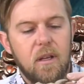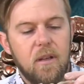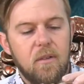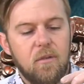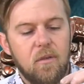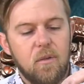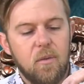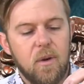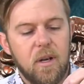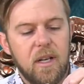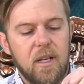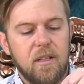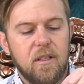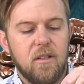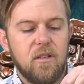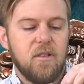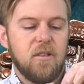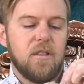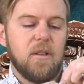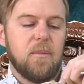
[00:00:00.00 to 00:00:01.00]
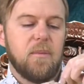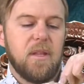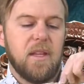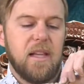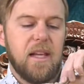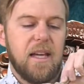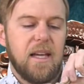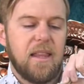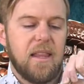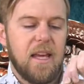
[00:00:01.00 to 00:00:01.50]
if you wanted to do something
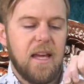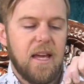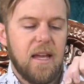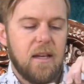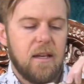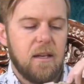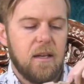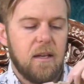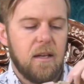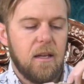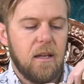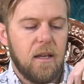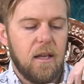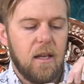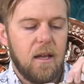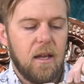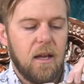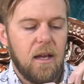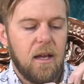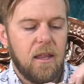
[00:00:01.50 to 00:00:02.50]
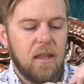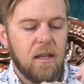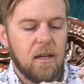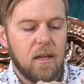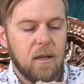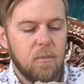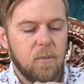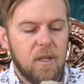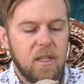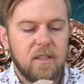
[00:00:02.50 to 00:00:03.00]
like that, I think
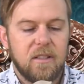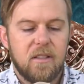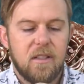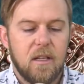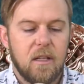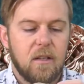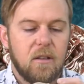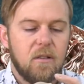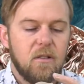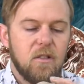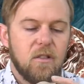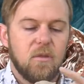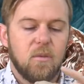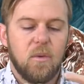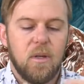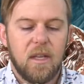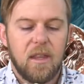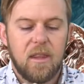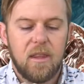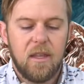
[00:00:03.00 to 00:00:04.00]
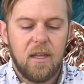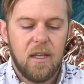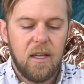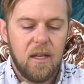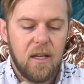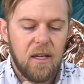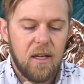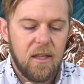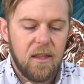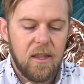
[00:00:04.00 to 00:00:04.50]
I'm going to stick just with
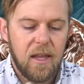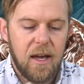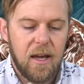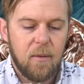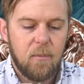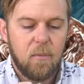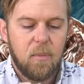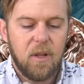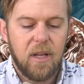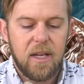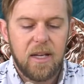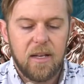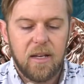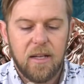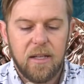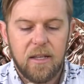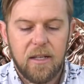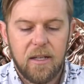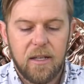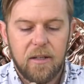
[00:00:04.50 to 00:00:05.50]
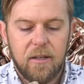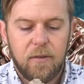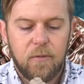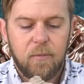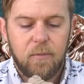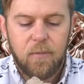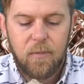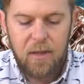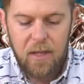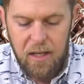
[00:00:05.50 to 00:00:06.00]
that plate on there.
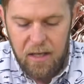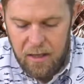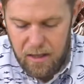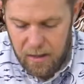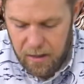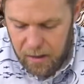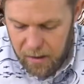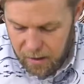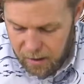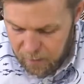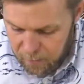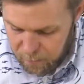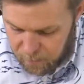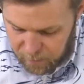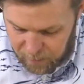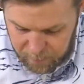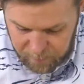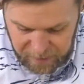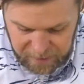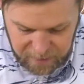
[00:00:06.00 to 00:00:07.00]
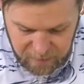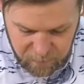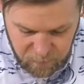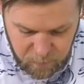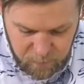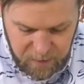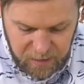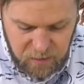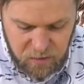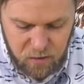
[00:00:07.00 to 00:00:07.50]
But I might give
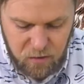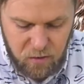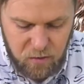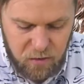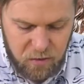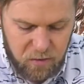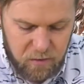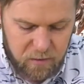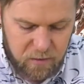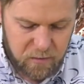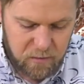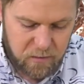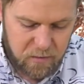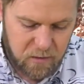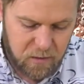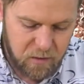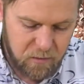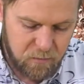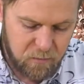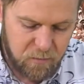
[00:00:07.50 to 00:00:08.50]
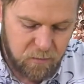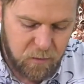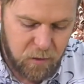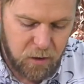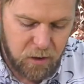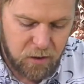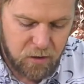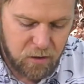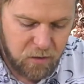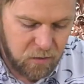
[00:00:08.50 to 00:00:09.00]
him a tooth. So for
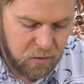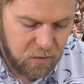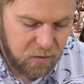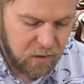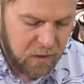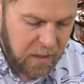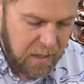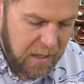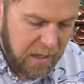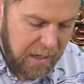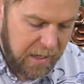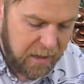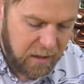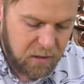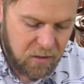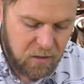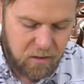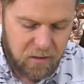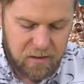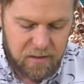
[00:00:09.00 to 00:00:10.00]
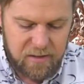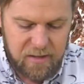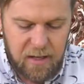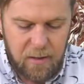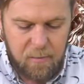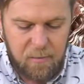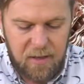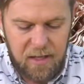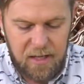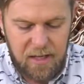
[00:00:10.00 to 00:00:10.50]
a tooth, I could do the
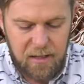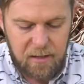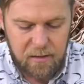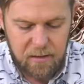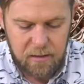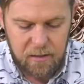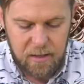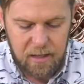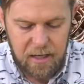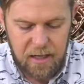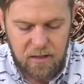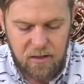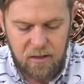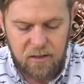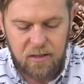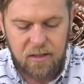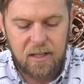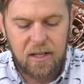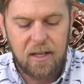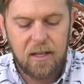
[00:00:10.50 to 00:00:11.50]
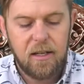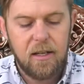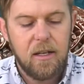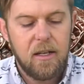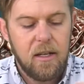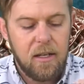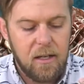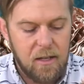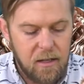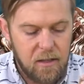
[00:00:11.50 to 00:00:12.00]
same thing that I just did.
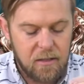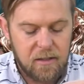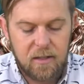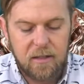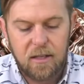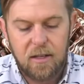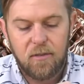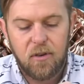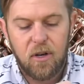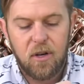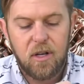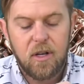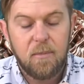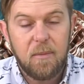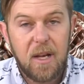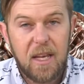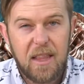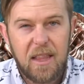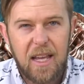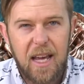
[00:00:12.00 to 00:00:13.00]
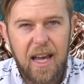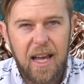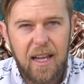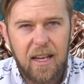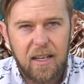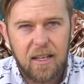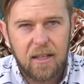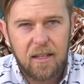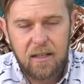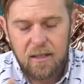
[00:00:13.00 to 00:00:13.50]
Since I've already made that
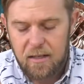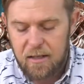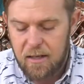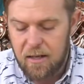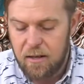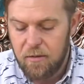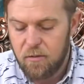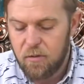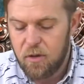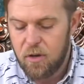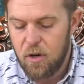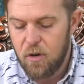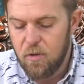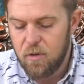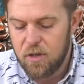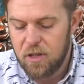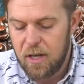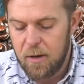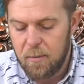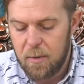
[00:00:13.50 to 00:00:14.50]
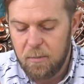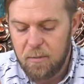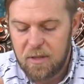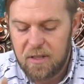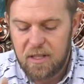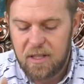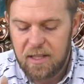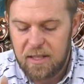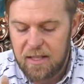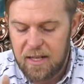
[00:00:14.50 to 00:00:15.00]
kind of cone shape, I'm just
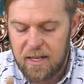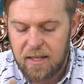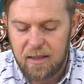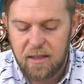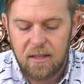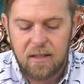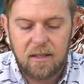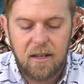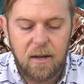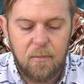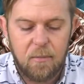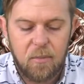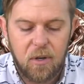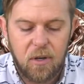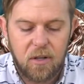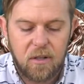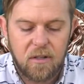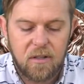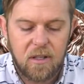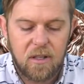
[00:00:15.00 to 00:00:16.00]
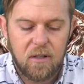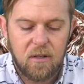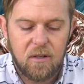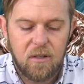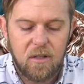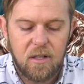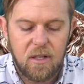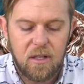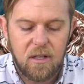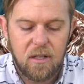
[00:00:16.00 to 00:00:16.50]
going to take the top part because I don't
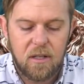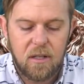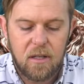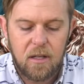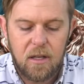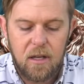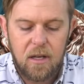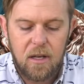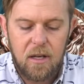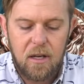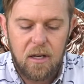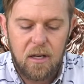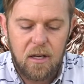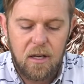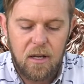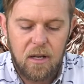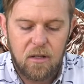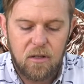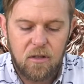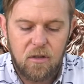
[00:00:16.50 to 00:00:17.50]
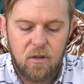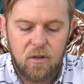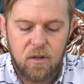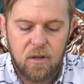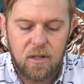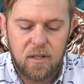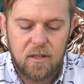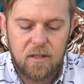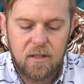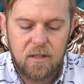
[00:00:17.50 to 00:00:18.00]
need a tooth
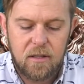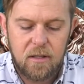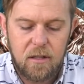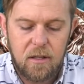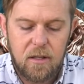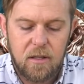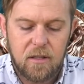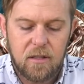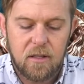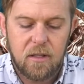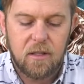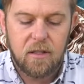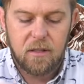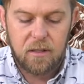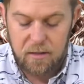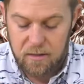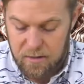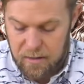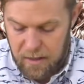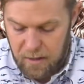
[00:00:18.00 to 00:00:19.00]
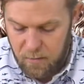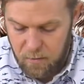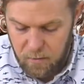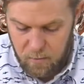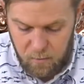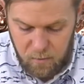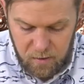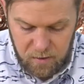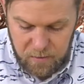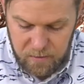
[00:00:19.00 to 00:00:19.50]
that's as long as that
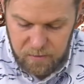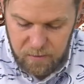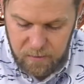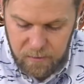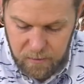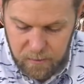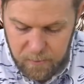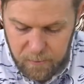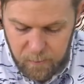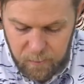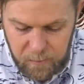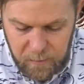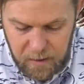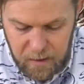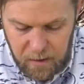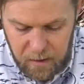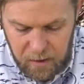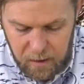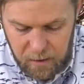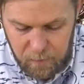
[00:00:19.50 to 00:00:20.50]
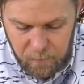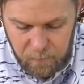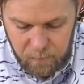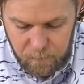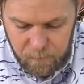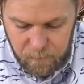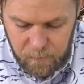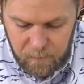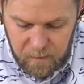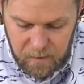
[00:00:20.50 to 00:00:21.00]
one was.
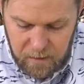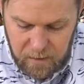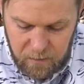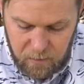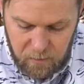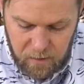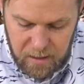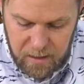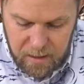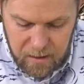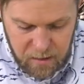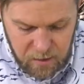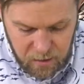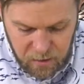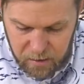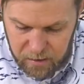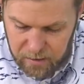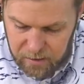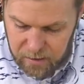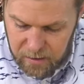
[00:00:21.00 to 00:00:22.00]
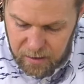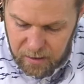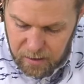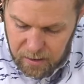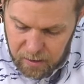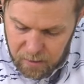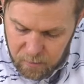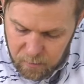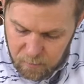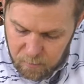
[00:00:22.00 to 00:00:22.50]
And right here in
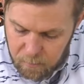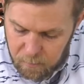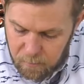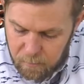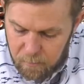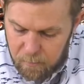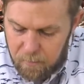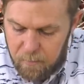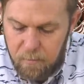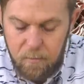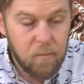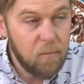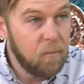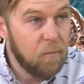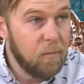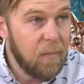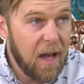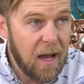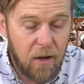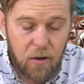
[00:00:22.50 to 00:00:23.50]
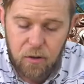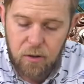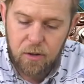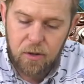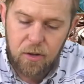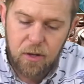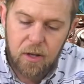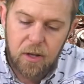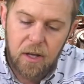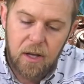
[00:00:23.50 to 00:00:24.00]
the mouth,
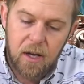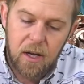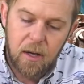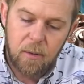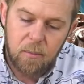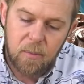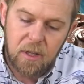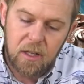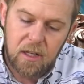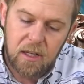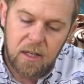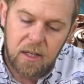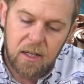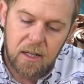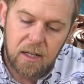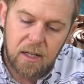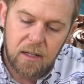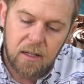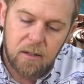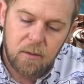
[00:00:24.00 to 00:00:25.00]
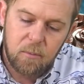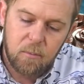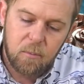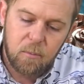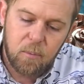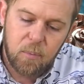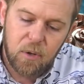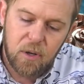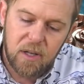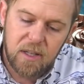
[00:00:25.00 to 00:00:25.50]
I'm going to
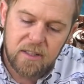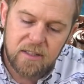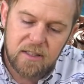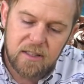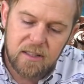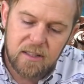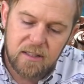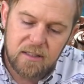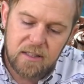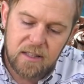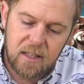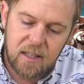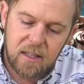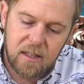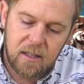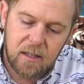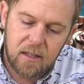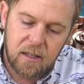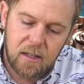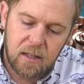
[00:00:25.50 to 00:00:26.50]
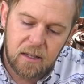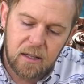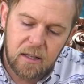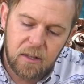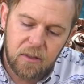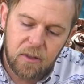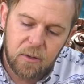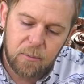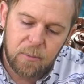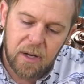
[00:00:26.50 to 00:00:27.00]
press this in
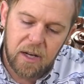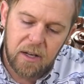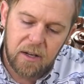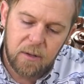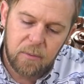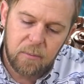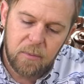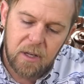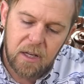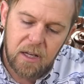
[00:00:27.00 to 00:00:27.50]
on the bottom